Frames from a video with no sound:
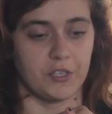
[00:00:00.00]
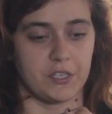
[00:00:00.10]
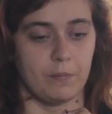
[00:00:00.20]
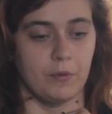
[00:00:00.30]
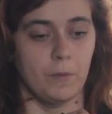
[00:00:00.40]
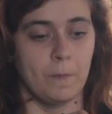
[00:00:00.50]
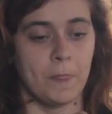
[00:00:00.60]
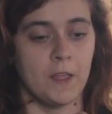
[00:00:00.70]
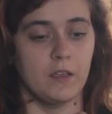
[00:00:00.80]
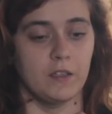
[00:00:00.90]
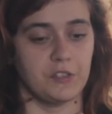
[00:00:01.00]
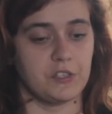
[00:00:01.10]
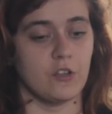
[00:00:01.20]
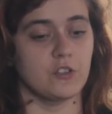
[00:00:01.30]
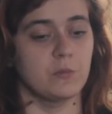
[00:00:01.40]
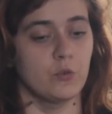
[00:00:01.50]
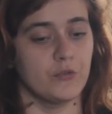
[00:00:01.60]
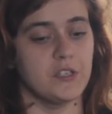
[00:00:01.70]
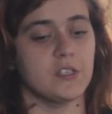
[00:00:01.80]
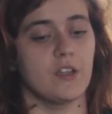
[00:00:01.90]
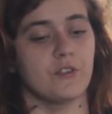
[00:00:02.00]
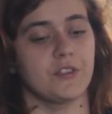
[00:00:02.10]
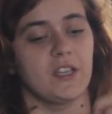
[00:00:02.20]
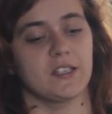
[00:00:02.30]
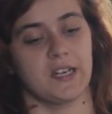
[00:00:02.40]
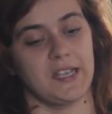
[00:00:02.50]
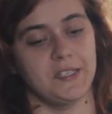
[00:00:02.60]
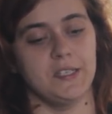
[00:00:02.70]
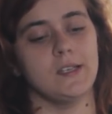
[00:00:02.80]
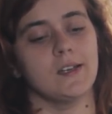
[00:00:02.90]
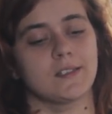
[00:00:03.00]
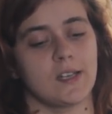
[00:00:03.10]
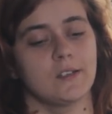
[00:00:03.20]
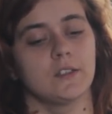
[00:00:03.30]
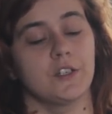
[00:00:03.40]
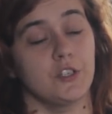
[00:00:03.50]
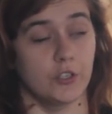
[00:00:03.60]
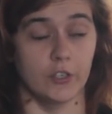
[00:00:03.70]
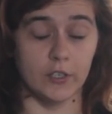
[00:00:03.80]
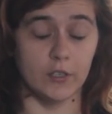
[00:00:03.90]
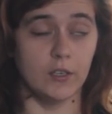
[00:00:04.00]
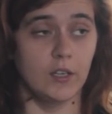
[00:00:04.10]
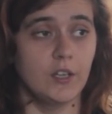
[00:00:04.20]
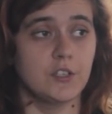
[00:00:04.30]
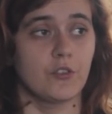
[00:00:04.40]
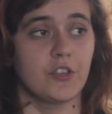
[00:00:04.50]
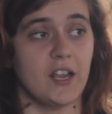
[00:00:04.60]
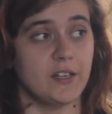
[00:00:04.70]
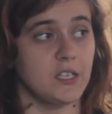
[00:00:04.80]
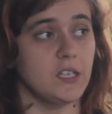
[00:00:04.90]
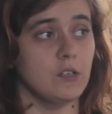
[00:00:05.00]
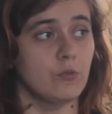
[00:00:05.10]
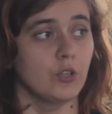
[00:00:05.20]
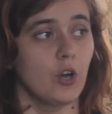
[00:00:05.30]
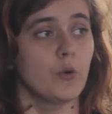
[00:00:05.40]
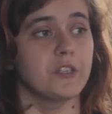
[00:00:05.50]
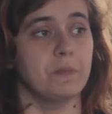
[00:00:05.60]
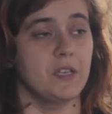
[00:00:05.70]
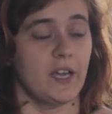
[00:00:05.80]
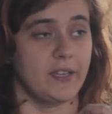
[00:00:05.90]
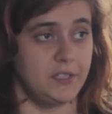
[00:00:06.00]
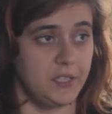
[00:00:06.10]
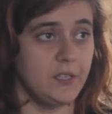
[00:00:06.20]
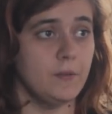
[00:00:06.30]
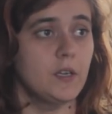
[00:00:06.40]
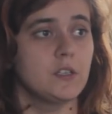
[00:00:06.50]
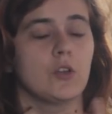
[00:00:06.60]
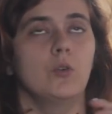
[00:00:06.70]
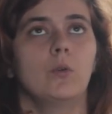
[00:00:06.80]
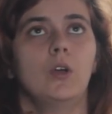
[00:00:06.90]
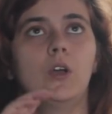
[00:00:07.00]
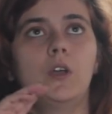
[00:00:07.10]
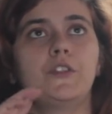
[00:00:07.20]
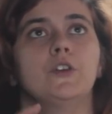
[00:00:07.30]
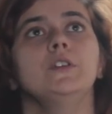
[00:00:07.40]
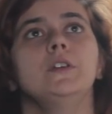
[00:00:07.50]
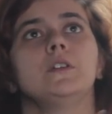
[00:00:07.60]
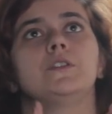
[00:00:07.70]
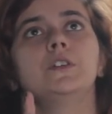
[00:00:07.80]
example, in this const movies, everything has an ID, a title, and a year. So the ID will always be an ID. So the